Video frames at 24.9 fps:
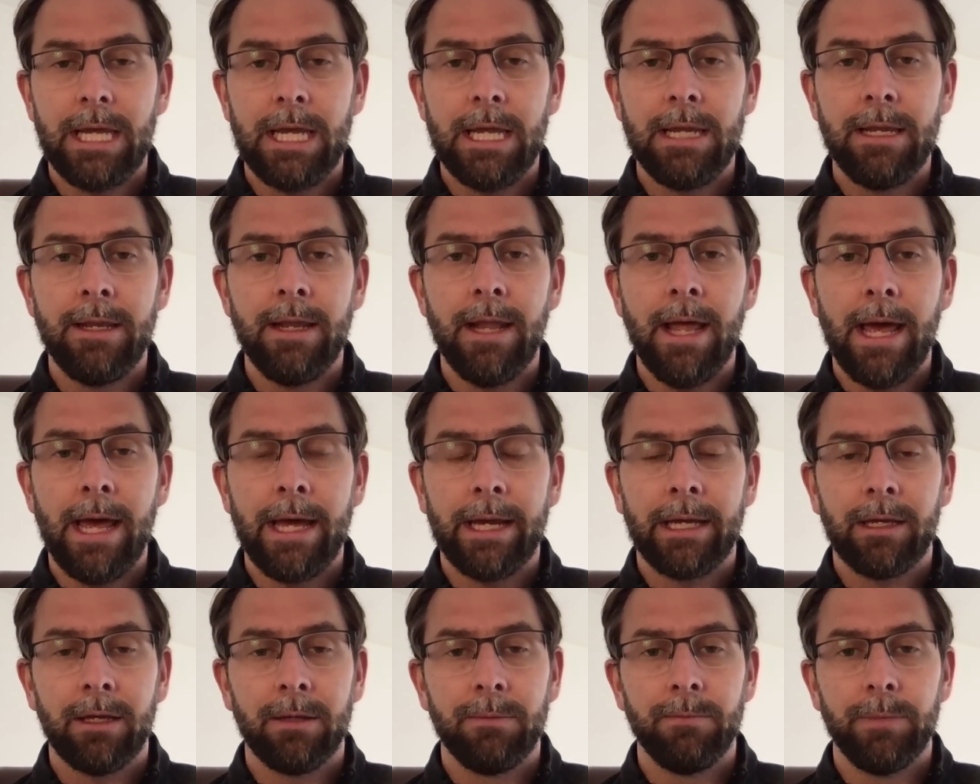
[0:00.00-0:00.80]
in there
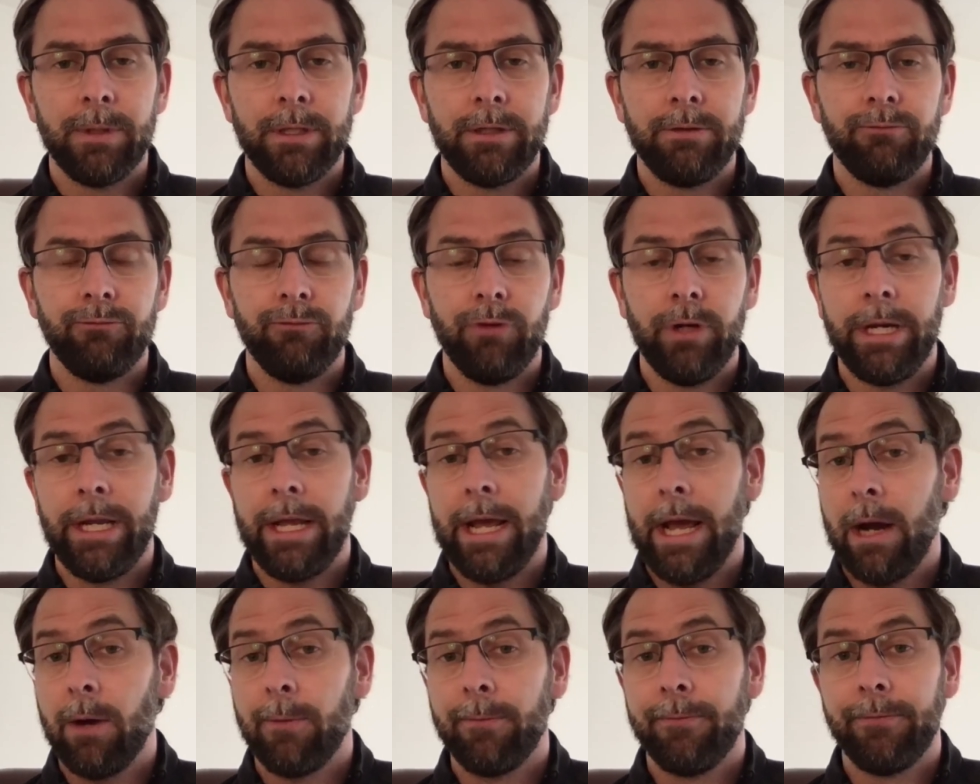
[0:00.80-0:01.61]
can be really
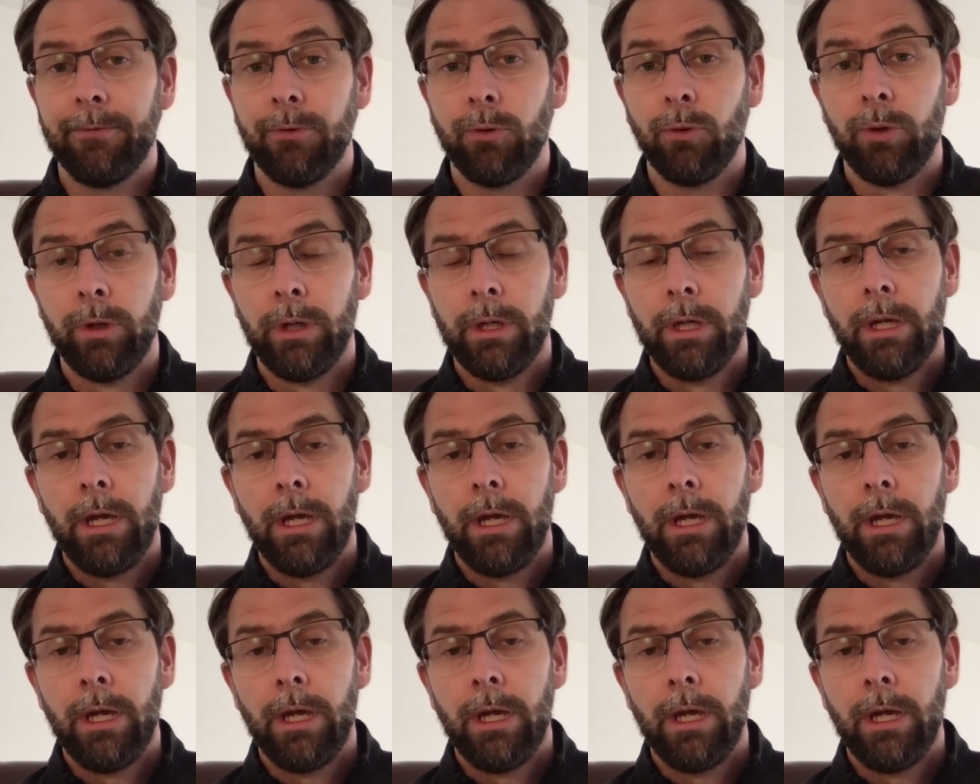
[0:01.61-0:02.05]
helpful.